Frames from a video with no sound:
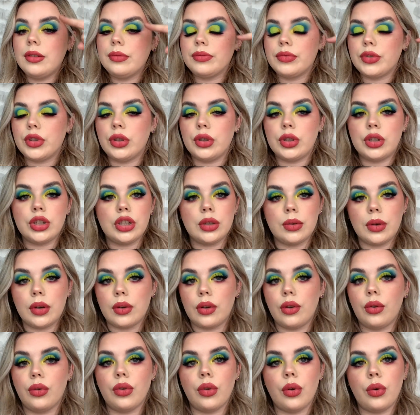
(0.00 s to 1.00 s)
You can do it
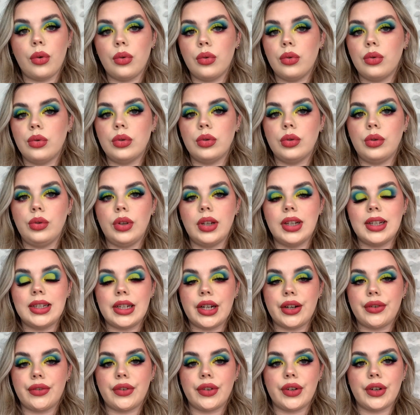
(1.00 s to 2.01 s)
all
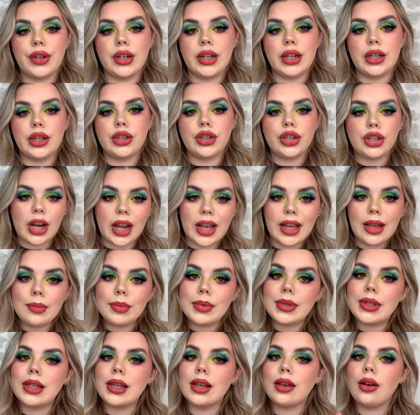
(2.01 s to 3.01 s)
different
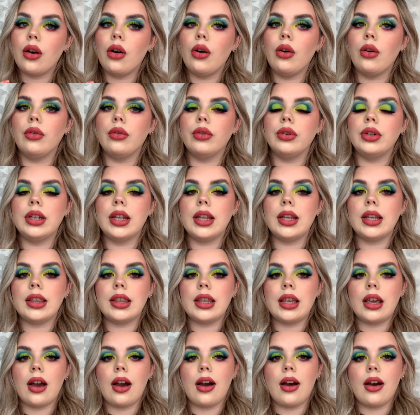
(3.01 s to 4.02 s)
shapes on
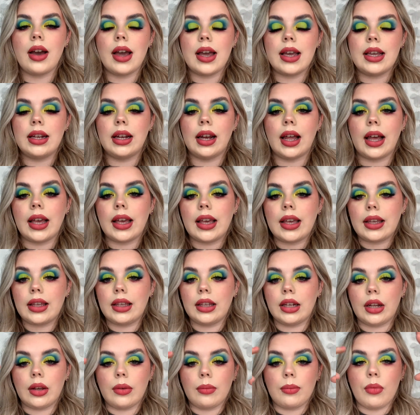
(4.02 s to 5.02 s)
the eye, like, you
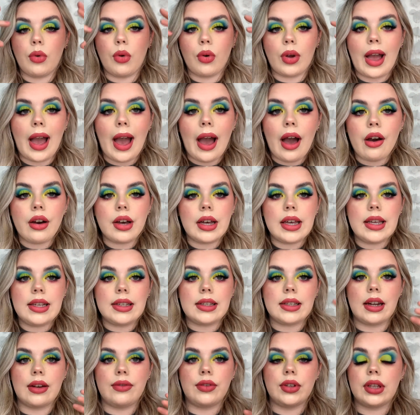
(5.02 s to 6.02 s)
know, more cat eyes
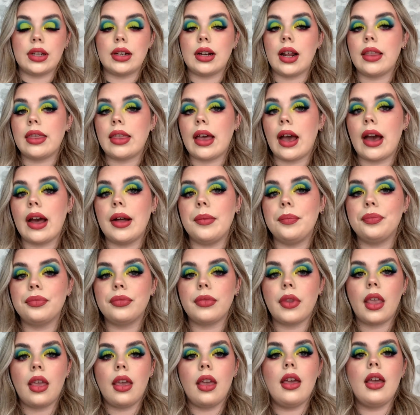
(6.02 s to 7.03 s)
and everything like that.
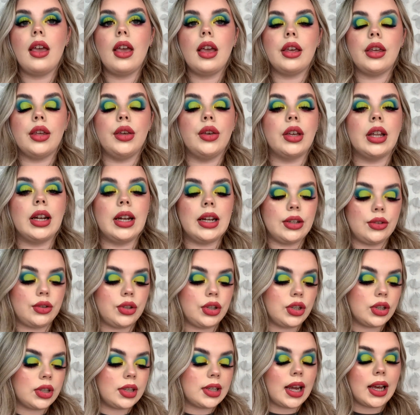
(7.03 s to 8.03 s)
You can literally
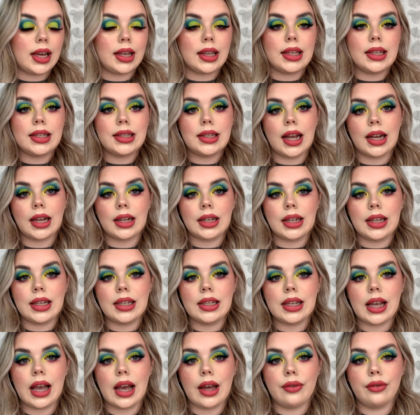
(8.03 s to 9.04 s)
just take these techniques
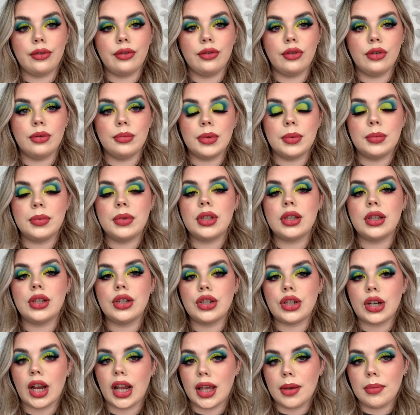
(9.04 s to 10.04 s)
and form them to the
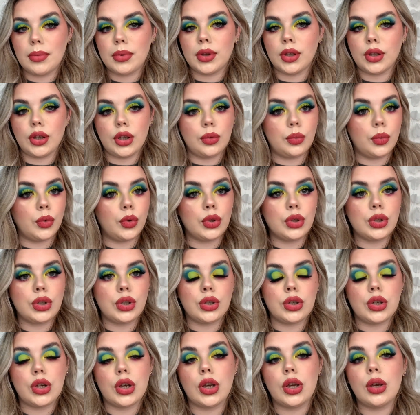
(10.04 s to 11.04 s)
shape that you want to
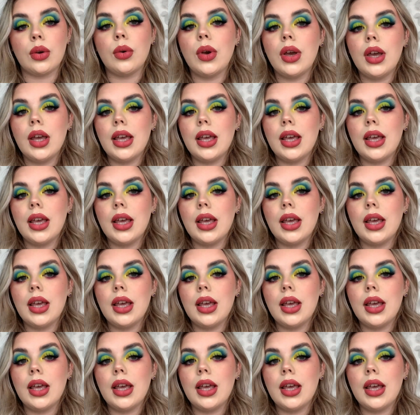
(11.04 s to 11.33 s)
do.